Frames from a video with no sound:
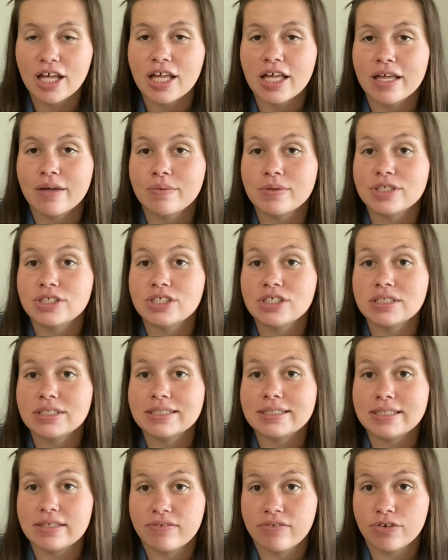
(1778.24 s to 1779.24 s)
was
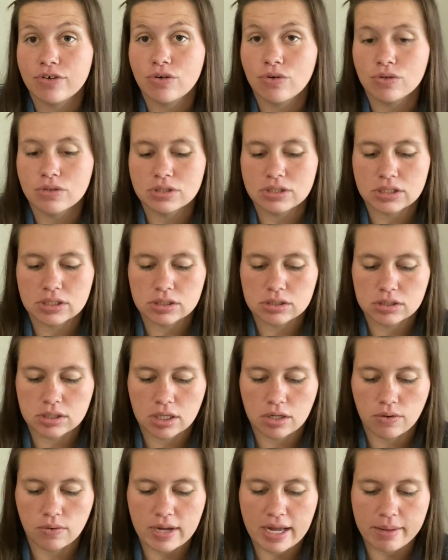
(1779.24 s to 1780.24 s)
just difficult.
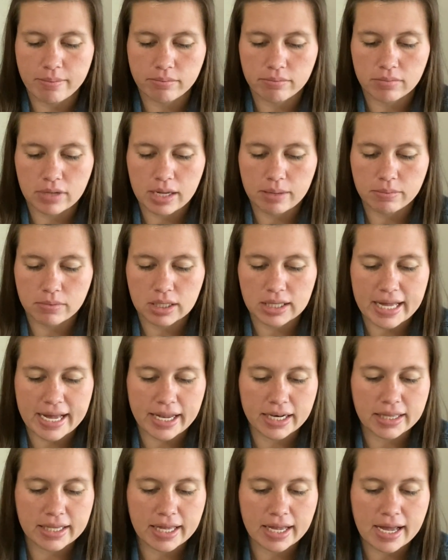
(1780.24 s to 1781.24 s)
So I'm
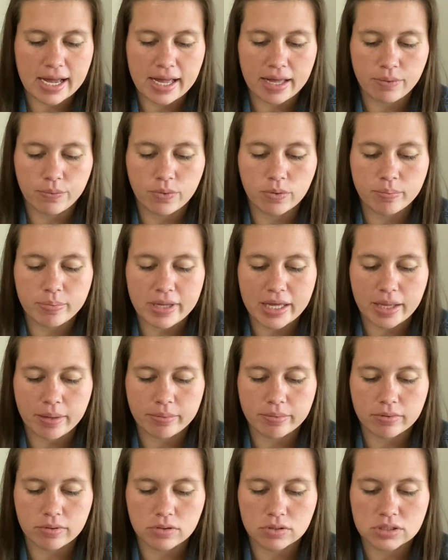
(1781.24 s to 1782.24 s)
glad that I will be
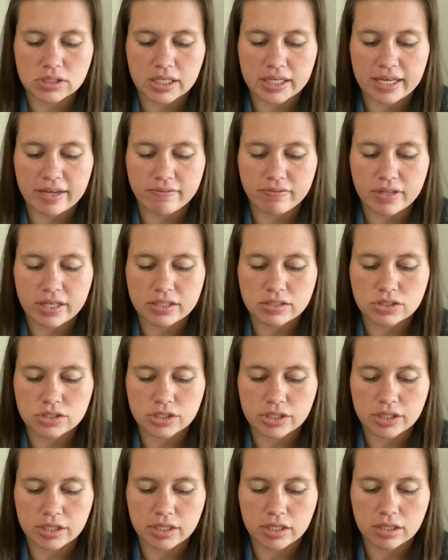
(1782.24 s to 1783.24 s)
able to give this to
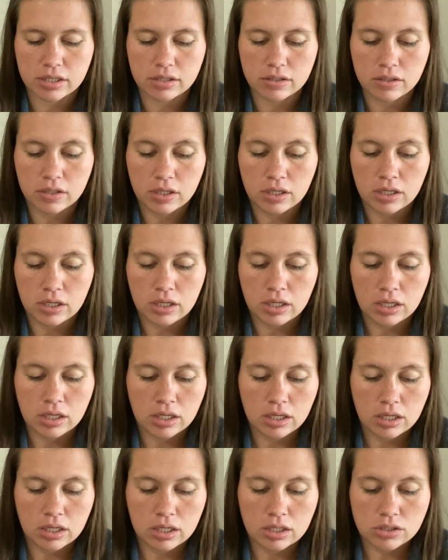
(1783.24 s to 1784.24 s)
her
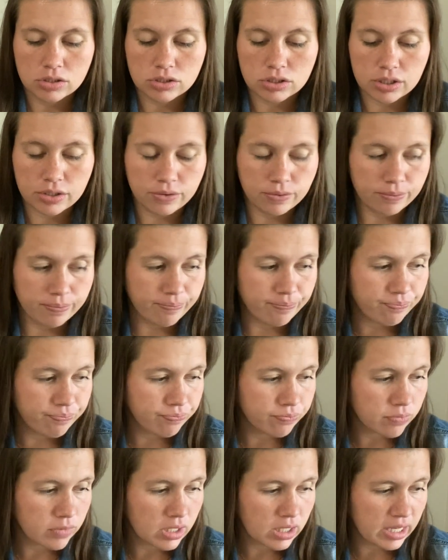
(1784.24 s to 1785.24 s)
soon.
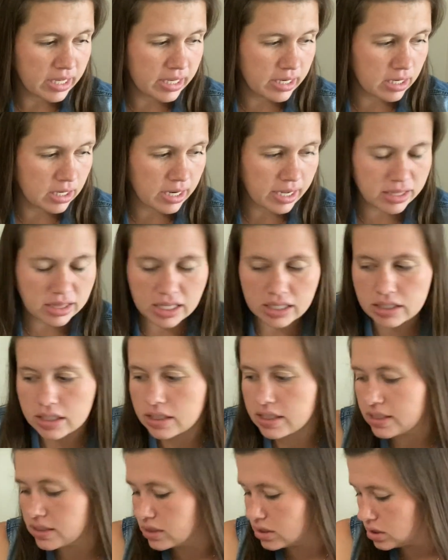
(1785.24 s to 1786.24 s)
And I think that
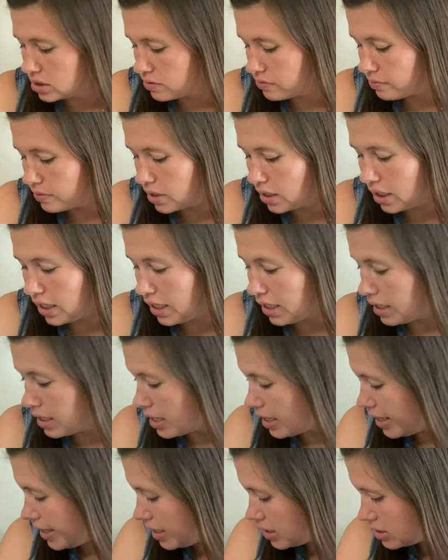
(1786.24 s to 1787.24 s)
this is a really
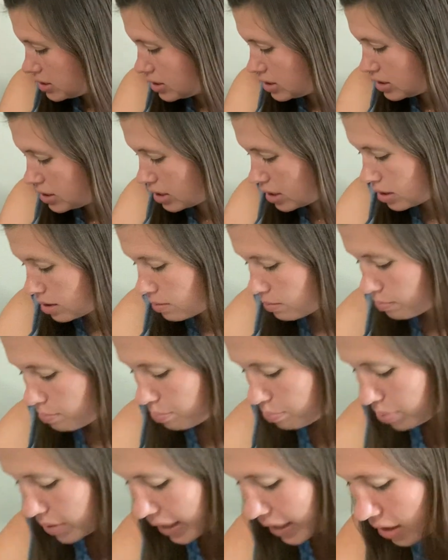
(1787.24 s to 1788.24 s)
nice
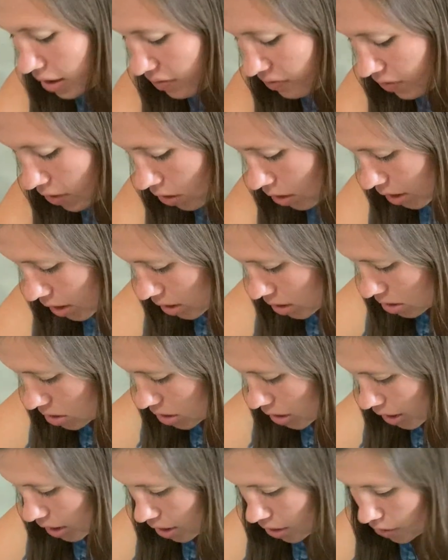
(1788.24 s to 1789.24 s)
blend of yarn
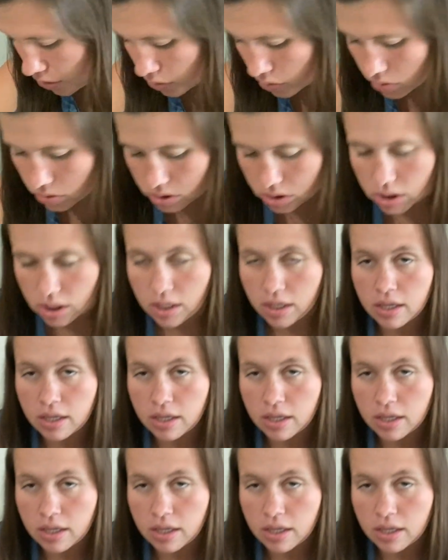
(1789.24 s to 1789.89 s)
to use